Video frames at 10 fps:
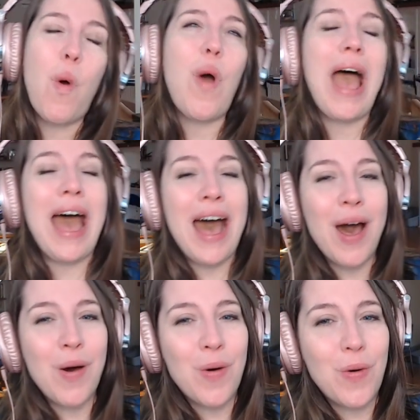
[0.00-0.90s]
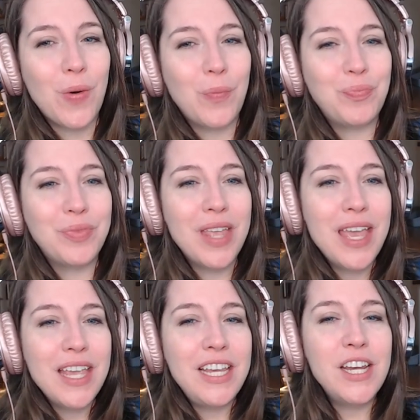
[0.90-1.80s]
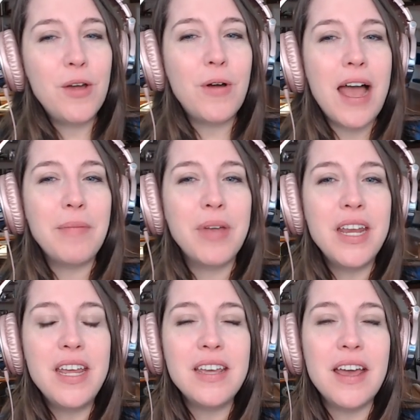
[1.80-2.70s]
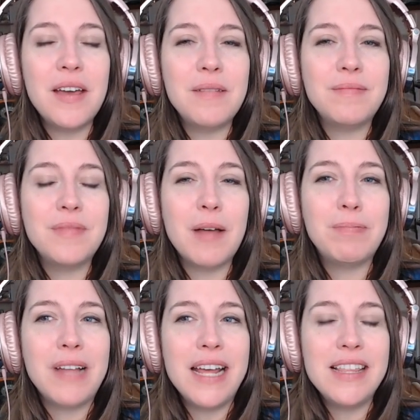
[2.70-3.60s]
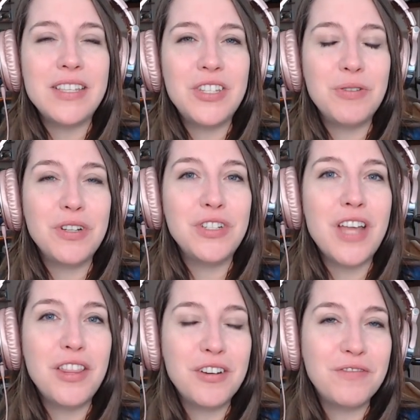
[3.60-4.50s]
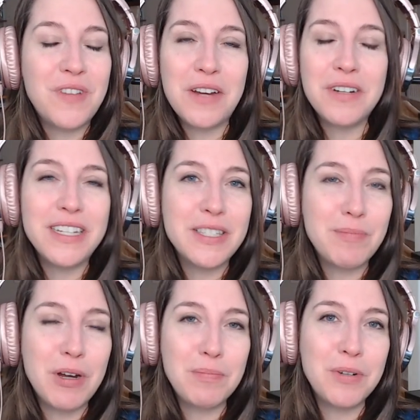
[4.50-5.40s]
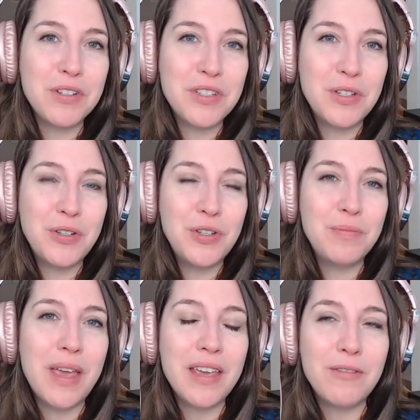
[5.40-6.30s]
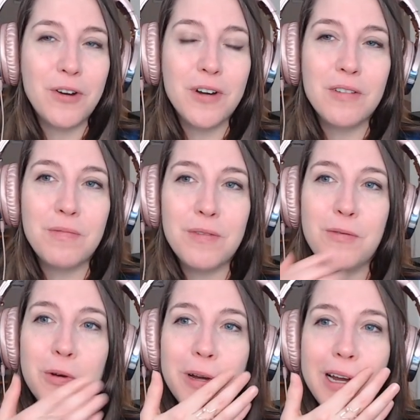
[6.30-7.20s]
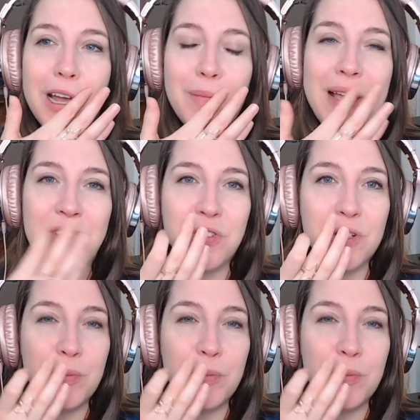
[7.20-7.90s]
Wow. You know, I'm going to um, apply this to another very smart person who you may have heard of before, um, Esther